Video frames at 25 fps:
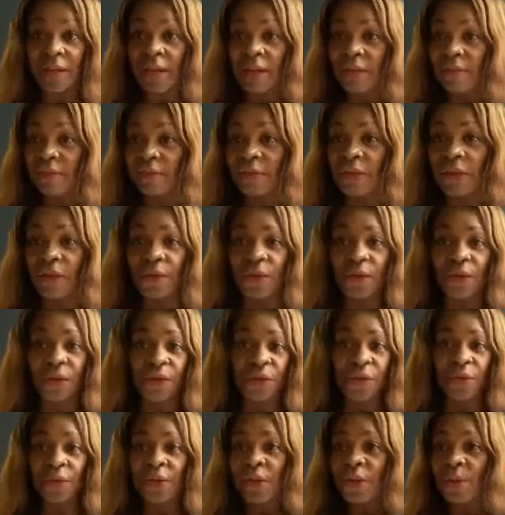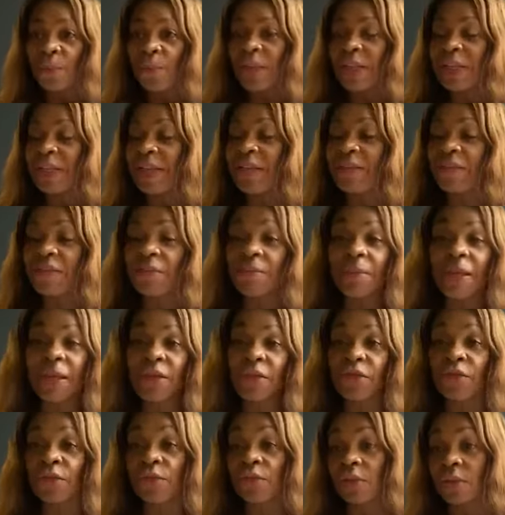So we need to make
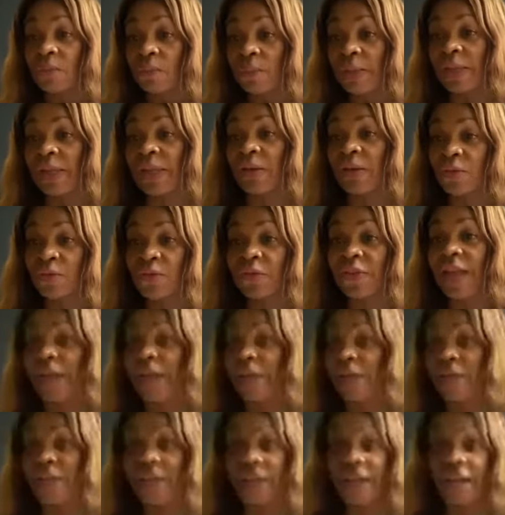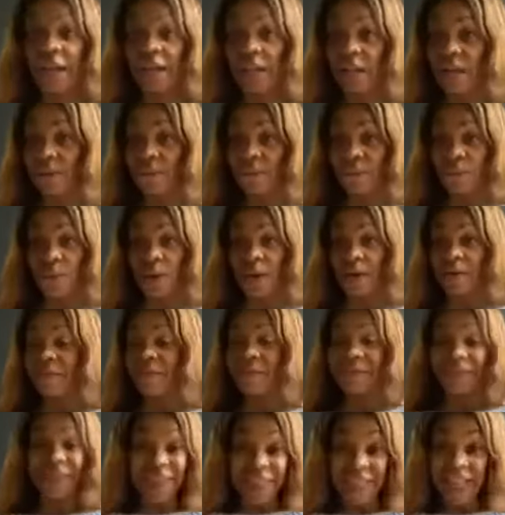sure that we're contacting our loved
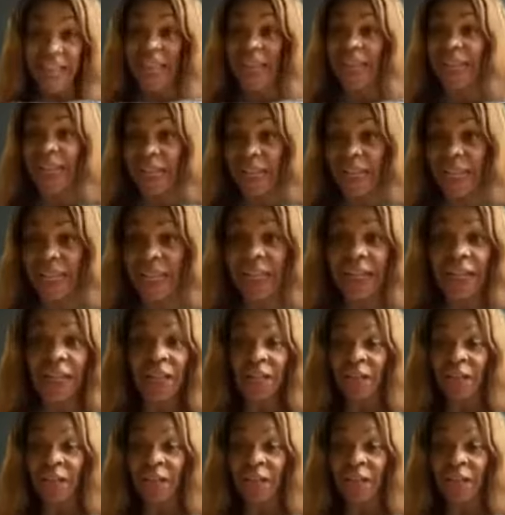ones daily.